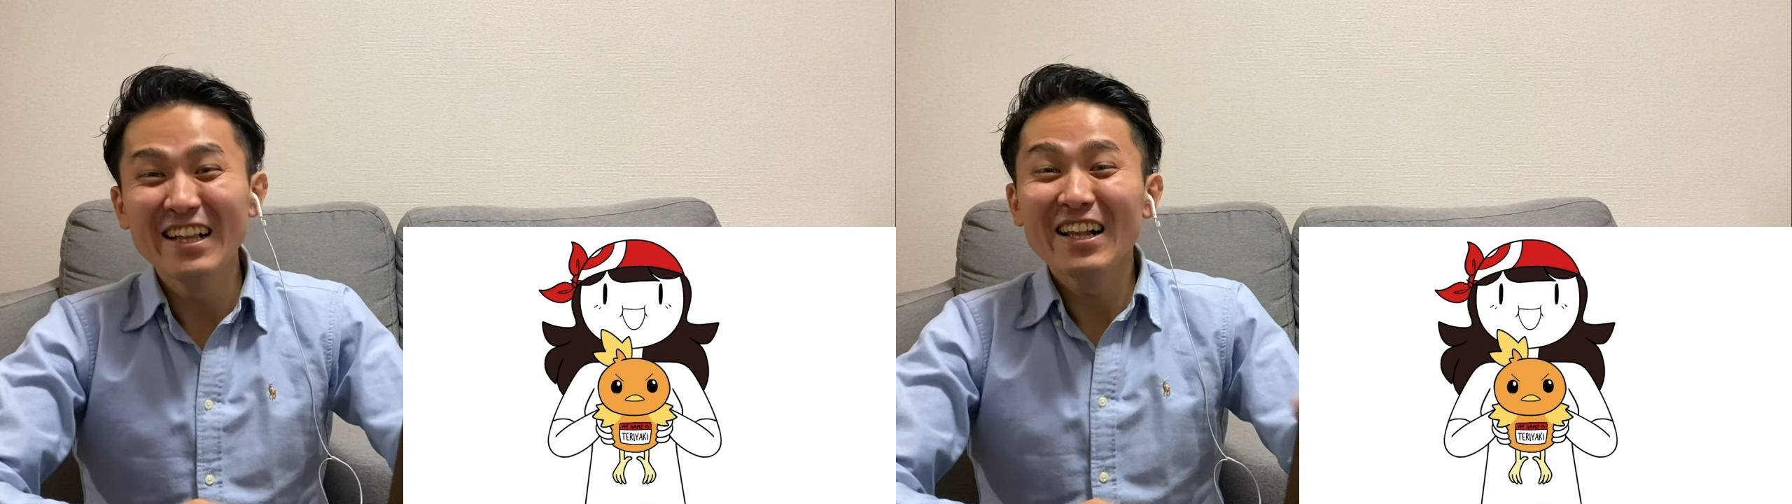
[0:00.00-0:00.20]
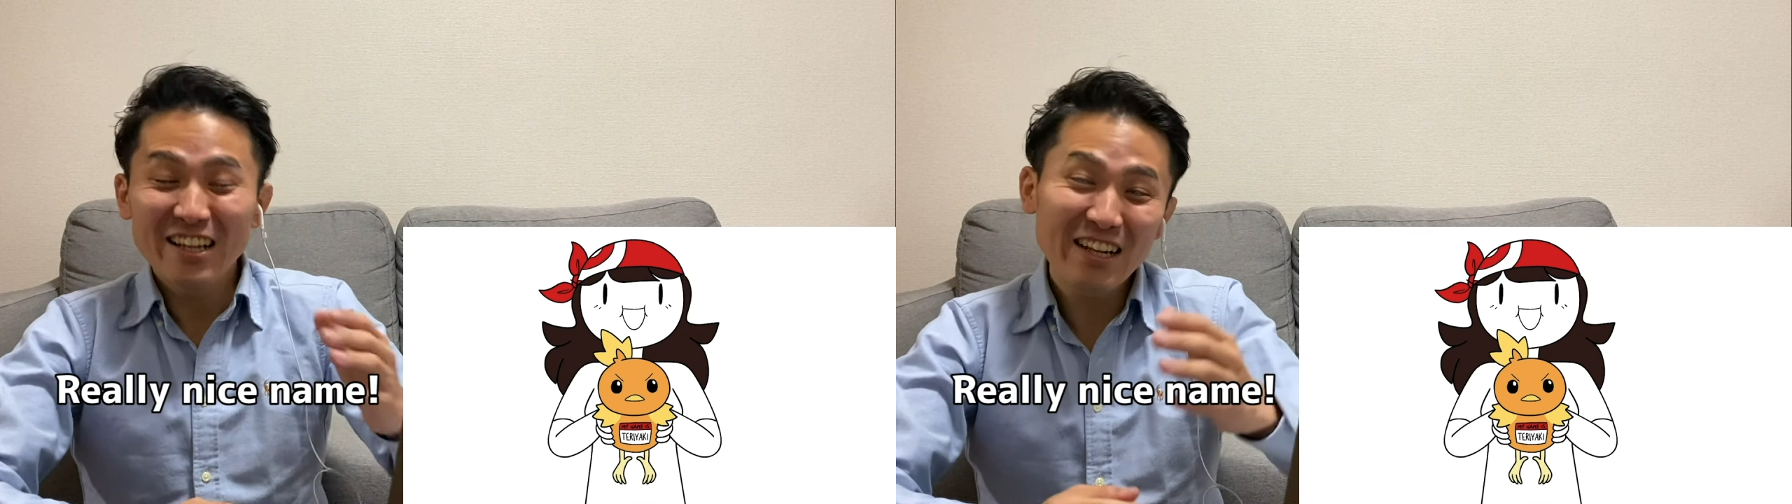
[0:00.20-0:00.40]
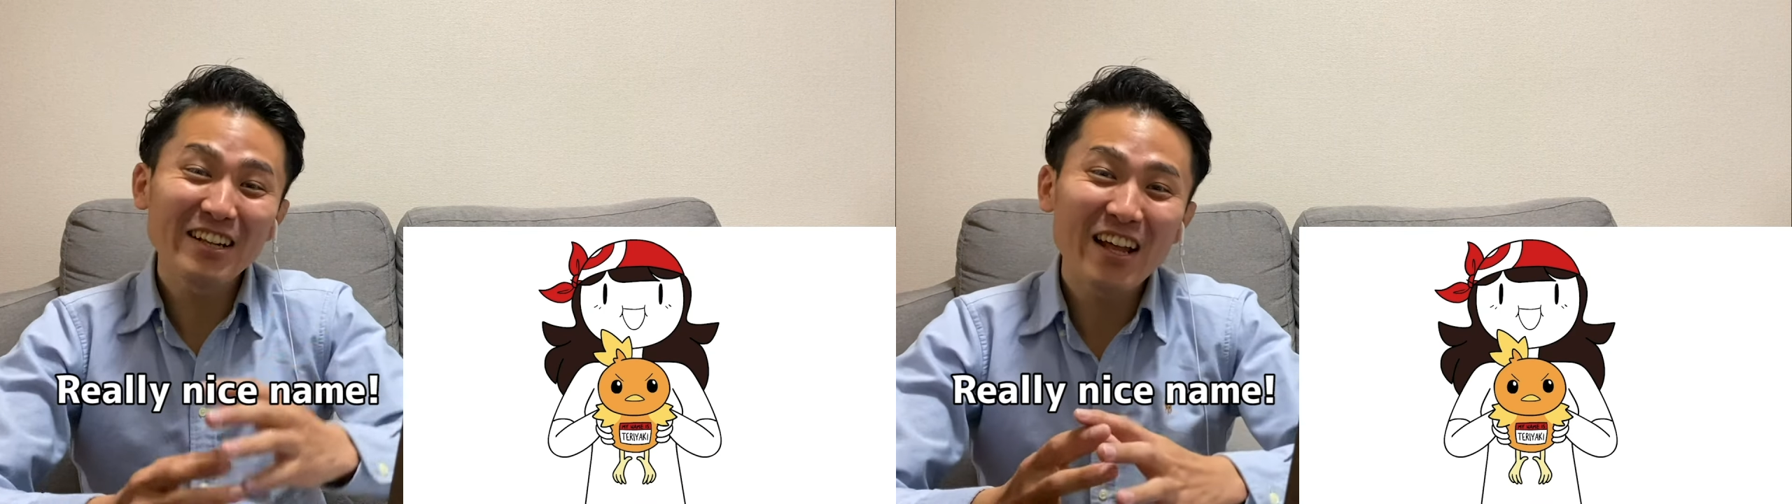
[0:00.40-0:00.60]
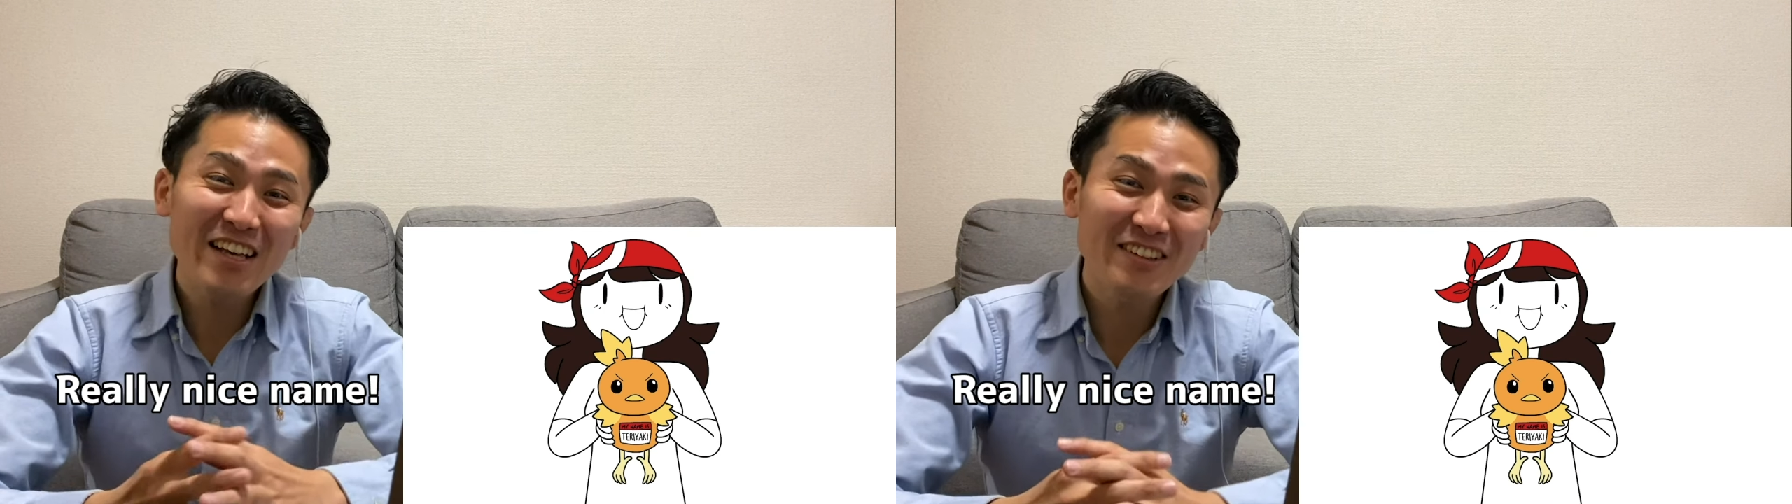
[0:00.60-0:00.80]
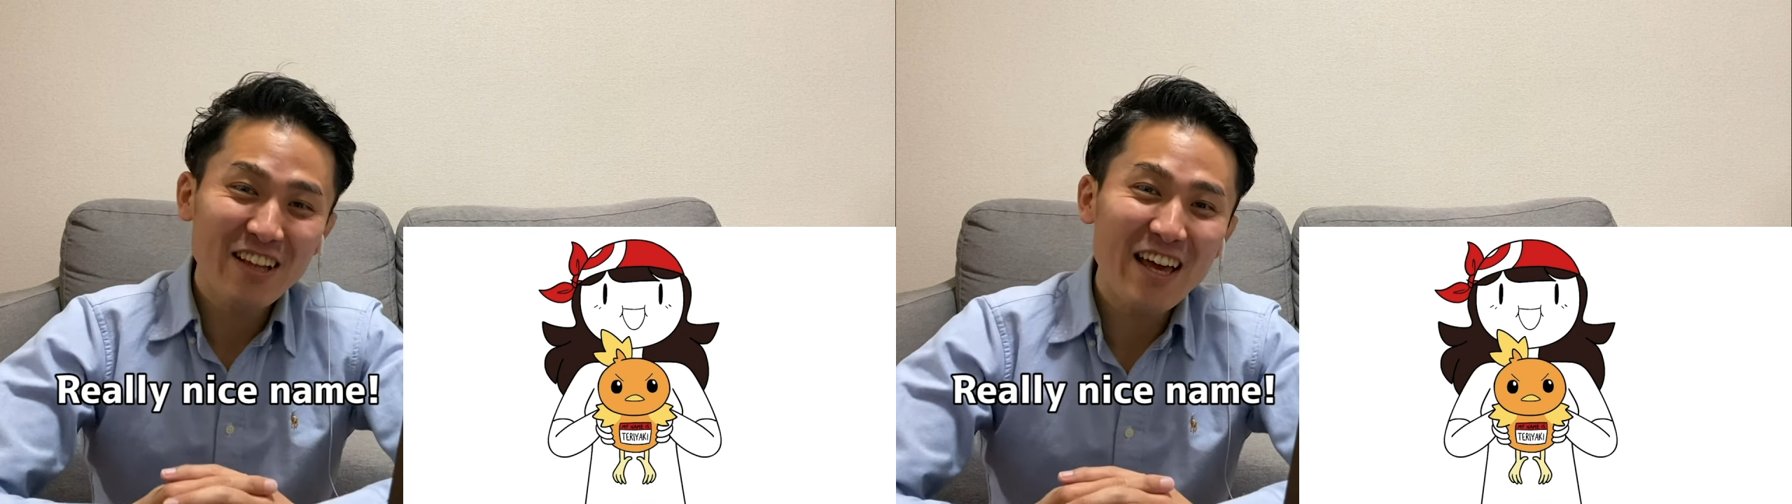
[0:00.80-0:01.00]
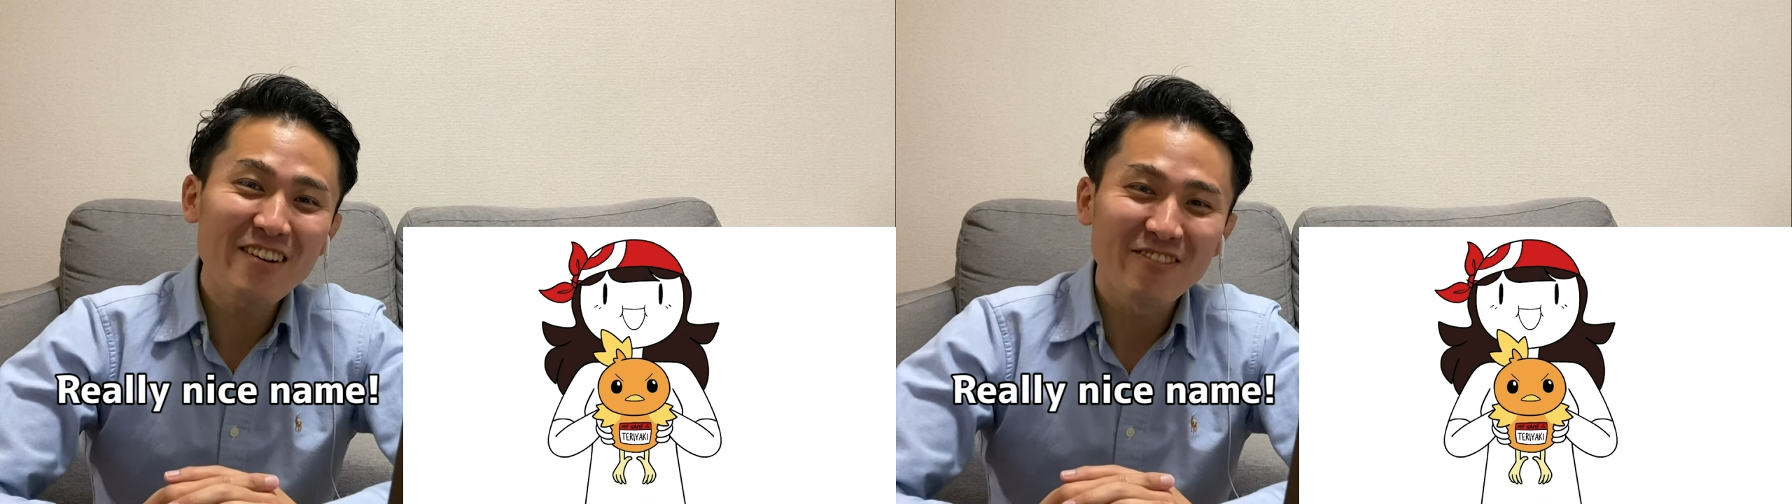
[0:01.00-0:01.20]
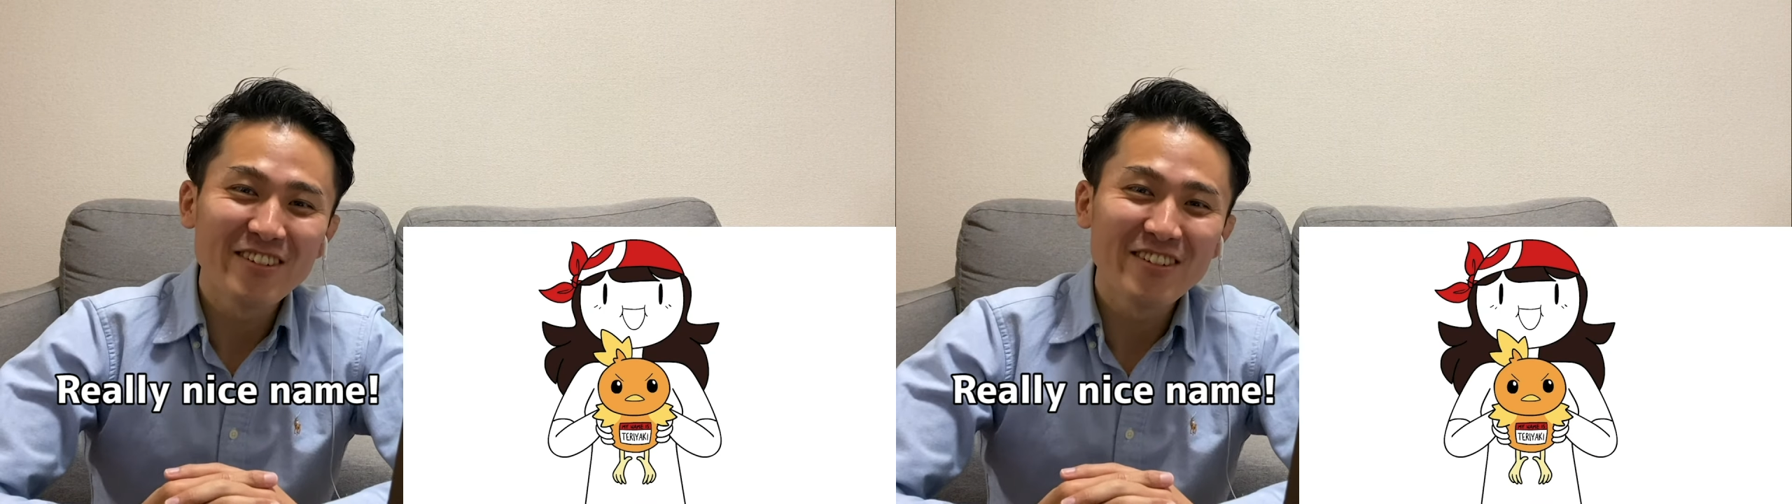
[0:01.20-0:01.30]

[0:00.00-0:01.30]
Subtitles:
Really nice name.